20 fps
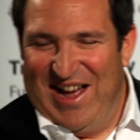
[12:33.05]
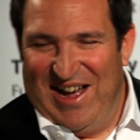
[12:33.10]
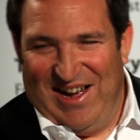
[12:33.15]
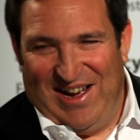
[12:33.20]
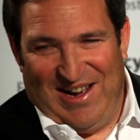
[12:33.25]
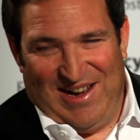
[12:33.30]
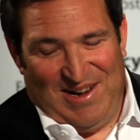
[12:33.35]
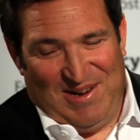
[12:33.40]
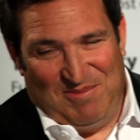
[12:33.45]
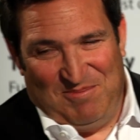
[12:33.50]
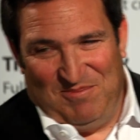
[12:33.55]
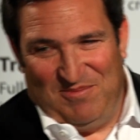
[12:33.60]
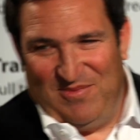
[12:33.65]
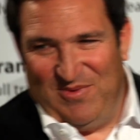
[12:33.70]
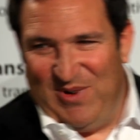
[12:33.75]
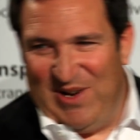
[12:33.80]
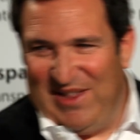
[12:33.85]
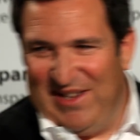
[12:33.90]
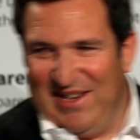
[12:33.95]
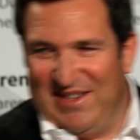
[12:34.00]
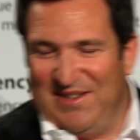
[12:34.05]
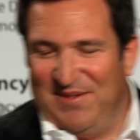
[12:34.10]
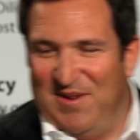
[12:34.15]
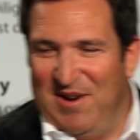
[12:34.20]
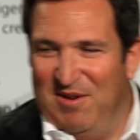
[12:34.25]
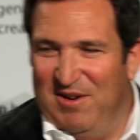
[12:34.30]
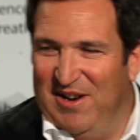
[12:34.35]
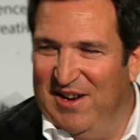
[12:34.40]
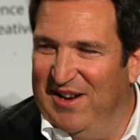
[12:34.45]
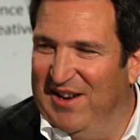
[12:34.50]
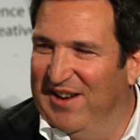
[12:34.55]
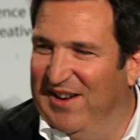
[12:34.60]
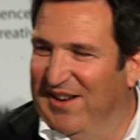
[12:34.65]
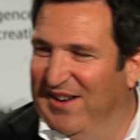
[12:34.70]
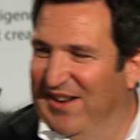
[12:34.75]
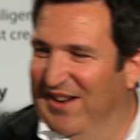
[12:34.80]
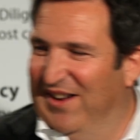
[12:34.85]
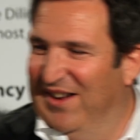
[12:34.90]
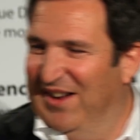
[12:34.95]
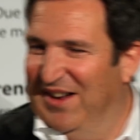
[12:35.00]
Well, that's very,
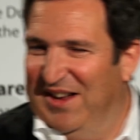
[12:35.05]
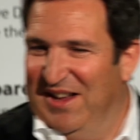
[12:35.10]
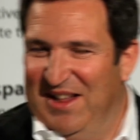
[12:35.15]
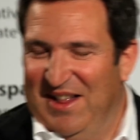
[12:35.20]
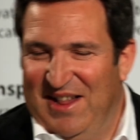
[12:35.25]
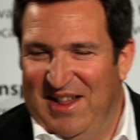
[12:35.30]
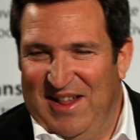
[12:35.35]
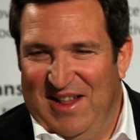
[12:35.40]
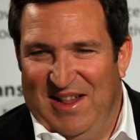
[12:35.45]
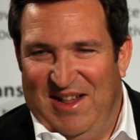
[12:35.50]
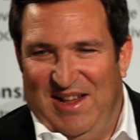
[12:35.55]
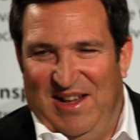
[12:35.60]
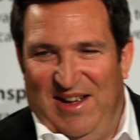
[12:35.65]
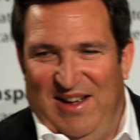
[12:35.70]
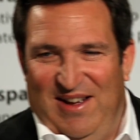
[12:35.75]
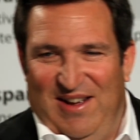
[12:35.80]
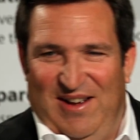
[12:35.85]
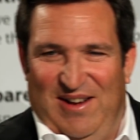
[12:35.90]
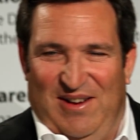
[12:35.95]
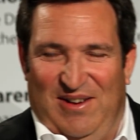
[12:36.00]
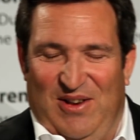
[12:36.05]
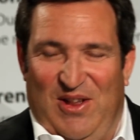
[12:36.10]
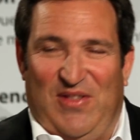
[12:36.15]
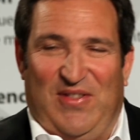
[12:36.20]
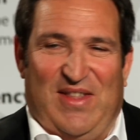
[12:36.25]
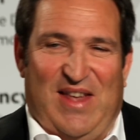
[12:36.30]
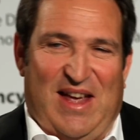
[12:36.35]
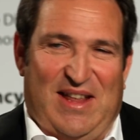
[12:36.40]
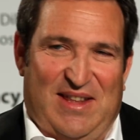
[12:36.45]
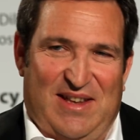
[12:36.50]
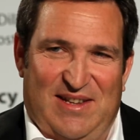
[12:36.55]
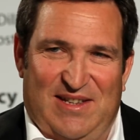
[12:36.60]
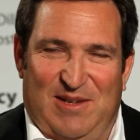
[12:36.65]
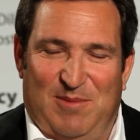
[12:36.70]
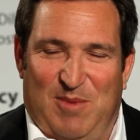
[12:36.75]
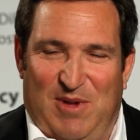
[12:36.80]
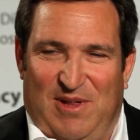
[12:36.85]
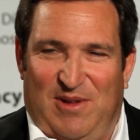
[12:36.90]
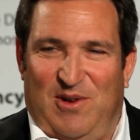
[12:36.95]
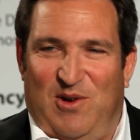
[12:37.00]
not that easy,
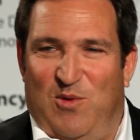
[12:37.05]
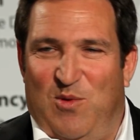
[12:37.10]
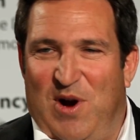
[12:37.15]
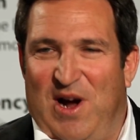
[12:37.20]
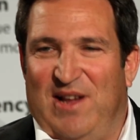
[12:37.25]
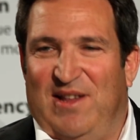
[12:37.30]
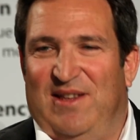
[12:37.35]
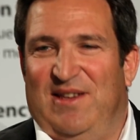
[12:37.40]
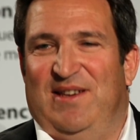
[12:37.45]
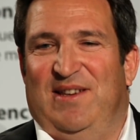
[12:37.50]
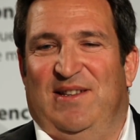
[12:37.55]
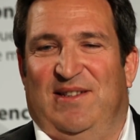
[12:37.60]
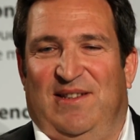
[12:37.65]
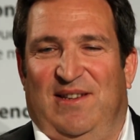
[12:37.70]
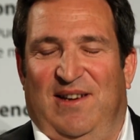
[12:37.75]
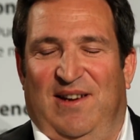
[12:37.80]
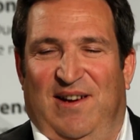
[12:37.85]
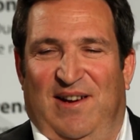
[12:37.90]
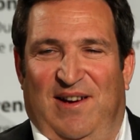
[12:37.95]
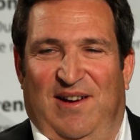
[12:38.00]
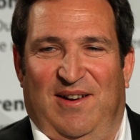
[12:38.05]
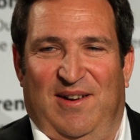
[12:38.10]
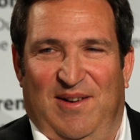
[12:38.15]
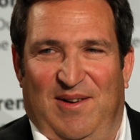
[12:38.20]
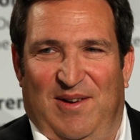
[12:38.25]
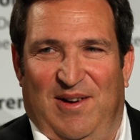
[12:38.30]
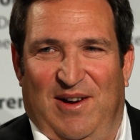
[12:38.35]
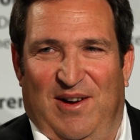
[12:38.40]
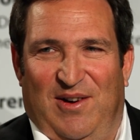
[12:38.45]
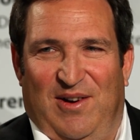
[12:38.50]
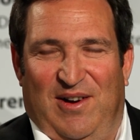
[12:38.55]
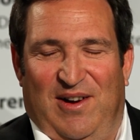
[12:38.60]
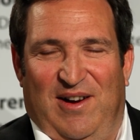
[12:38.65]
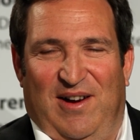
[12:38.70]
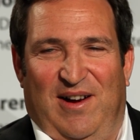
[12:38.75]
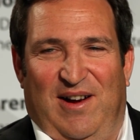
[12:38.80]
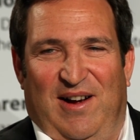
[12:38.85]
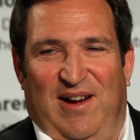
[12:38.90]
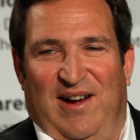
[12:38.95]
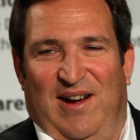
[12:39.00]
but quite easy.
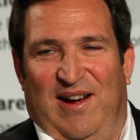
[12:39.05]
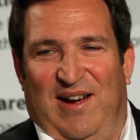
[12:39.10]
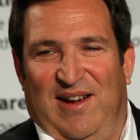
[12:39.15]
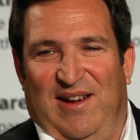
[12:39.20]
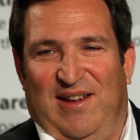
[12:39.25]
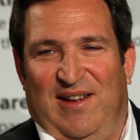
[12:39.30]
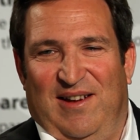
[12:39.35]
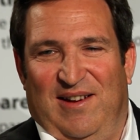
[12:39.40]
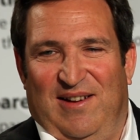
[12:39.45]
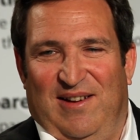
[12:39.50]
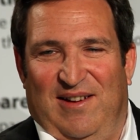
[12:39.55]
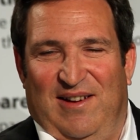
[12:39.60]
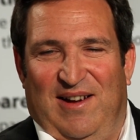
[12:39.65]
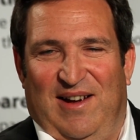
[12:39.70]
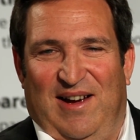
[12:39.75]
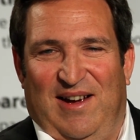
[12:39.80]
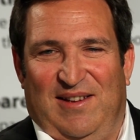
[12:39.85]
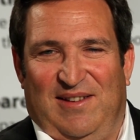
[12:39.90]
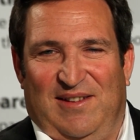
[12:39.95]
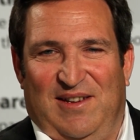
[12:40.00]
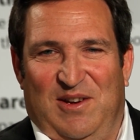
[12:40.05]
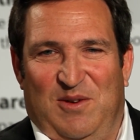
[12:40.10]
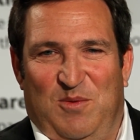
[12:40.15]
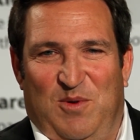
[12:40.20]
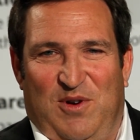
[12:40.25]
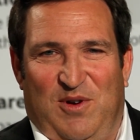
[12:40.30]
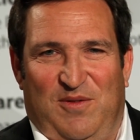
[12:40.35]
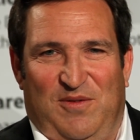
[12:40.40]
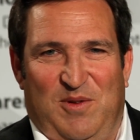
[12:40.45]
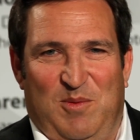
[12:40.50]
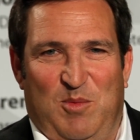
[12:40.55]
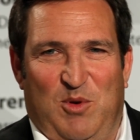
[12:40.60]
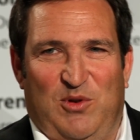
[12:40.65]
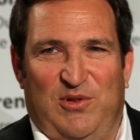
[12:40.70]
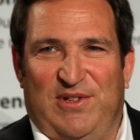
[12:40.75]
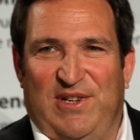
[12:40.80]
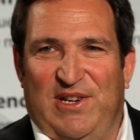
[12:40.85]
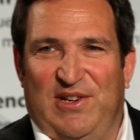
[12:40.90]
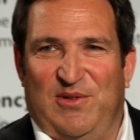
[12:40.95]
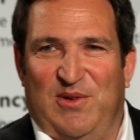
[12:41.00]
I think one of the
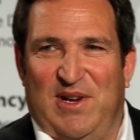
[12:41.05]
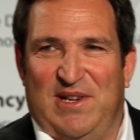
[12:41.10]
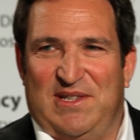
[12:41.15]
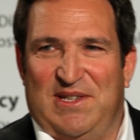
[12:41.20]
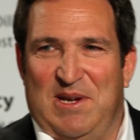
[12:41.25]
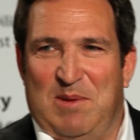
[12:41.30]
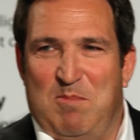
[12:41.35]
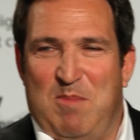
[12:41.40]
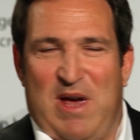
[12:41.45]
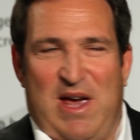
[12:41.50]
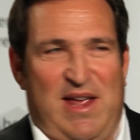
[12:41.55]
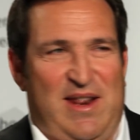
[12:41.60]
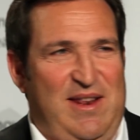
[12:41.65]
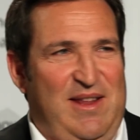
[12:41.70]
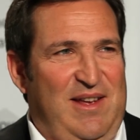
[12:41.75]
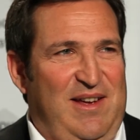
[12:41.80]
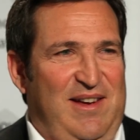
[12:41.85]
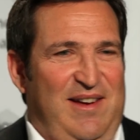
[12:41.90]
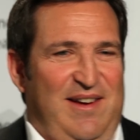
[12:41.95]
most interesting men